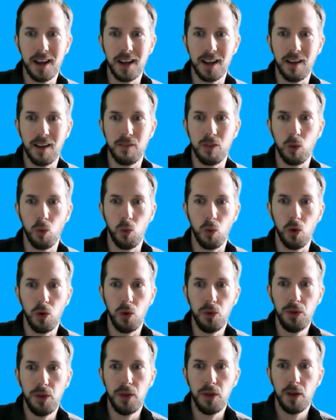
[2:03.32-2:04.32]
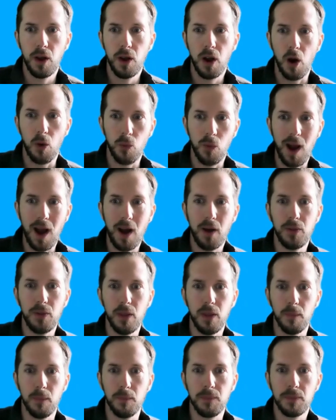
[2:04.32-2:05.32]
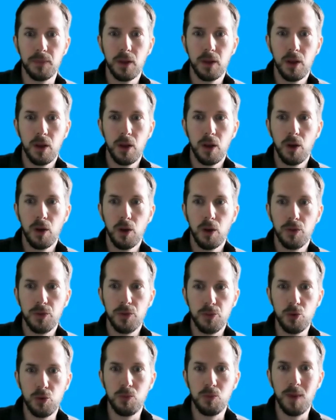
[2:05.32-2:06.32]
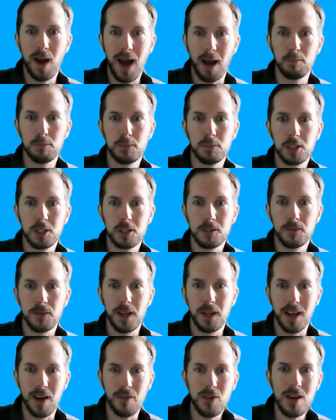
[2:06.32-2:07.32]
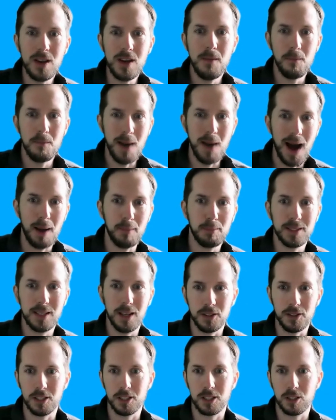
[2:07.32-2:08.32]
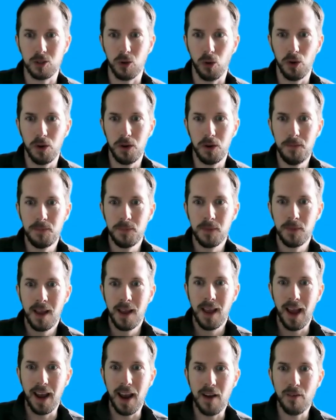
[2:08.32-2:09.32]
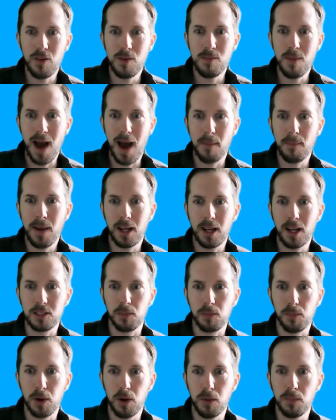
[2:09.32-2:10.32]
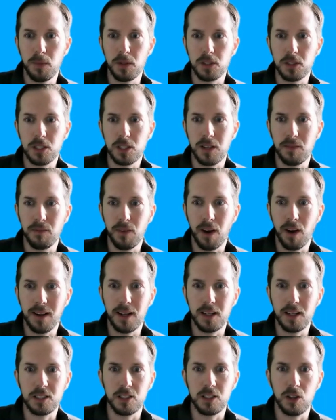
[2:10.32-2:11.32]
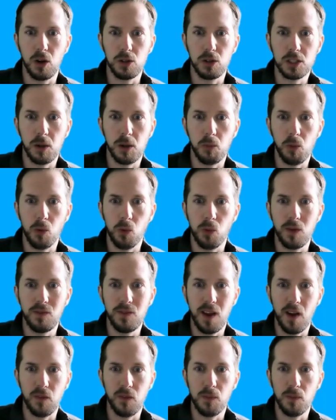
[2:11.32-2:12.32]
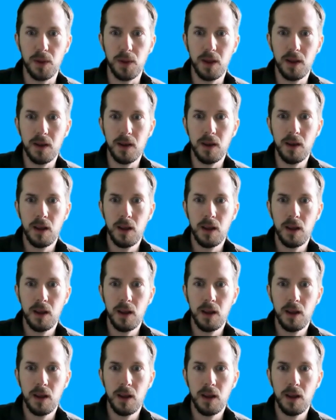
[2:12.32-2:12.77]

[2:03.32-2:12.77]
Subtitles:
of the world around them through maps, and every map tells a story. And every map has a purpose, inviting us to go somewhere we've never been.